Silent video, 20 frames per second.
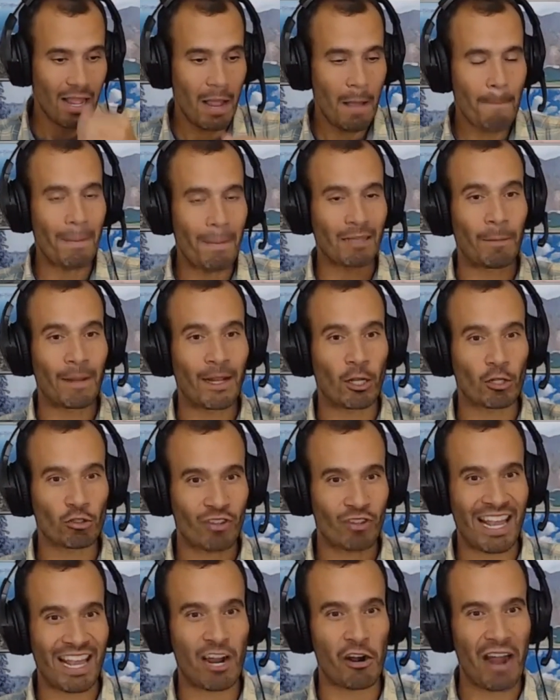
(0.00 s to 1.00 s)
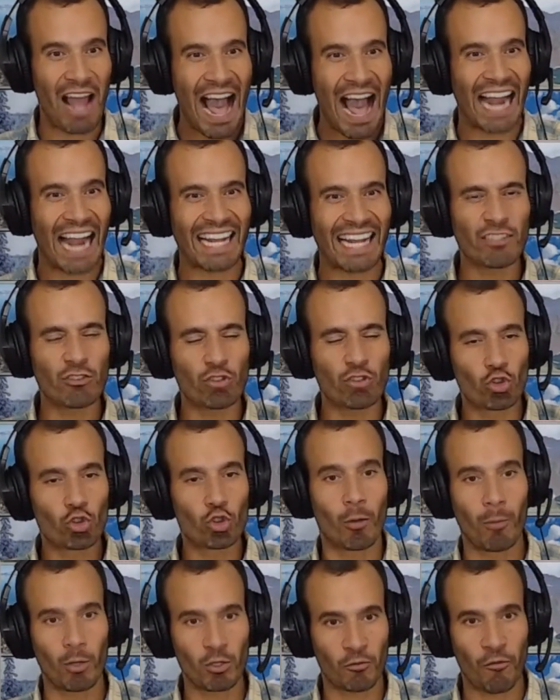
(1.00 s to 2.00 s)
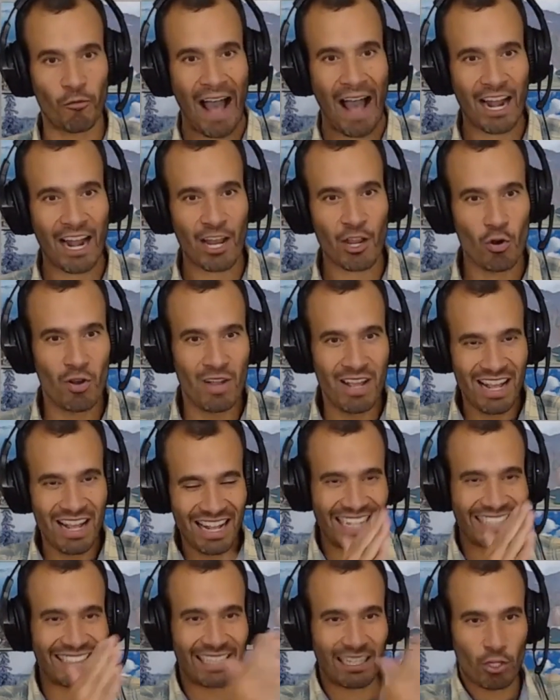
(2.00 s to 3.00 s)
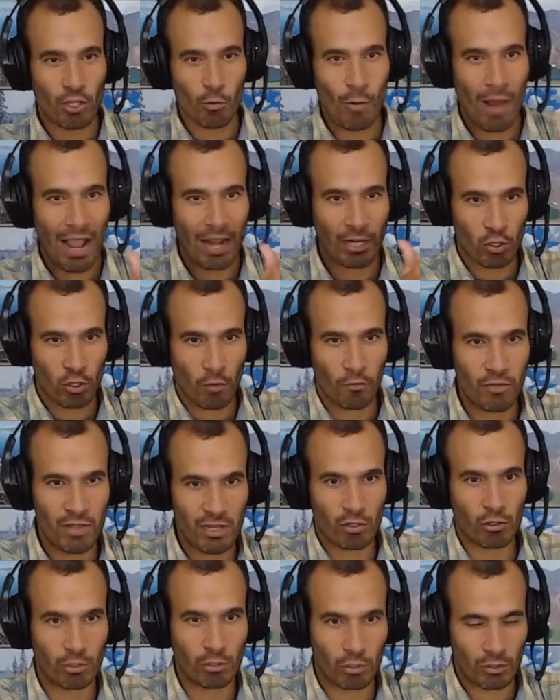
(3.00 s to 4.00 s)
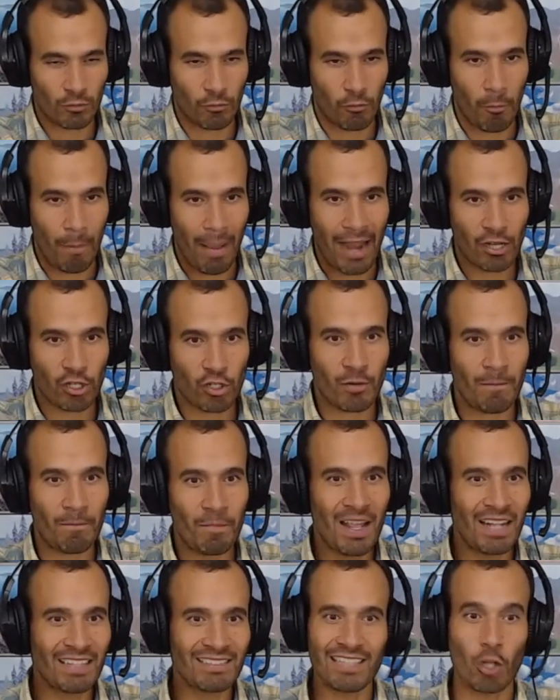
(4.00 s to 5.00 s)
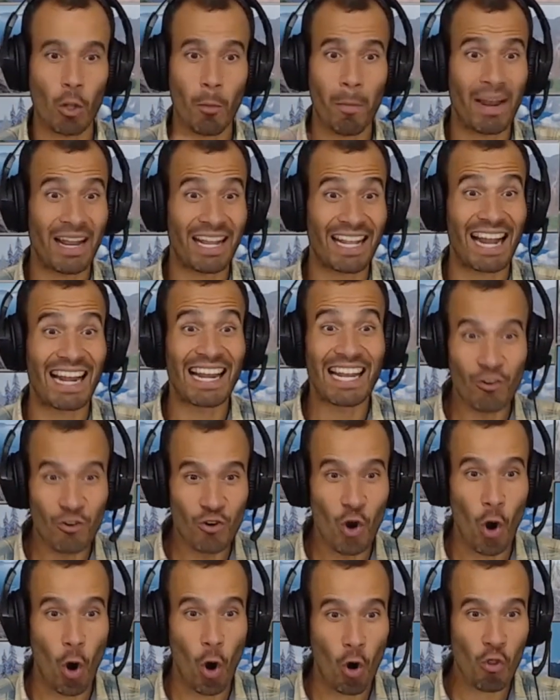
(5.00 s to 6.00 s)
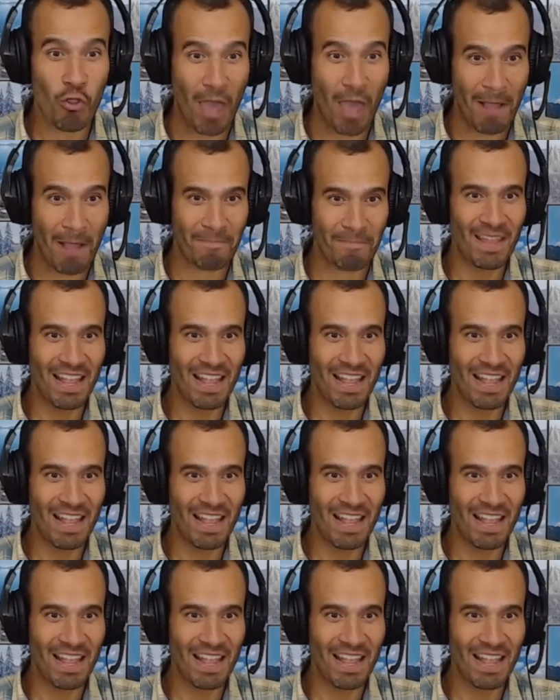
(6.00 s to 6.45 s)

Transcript: but because they are adding so much value in the direction of digital transformation that nobody can ignore them,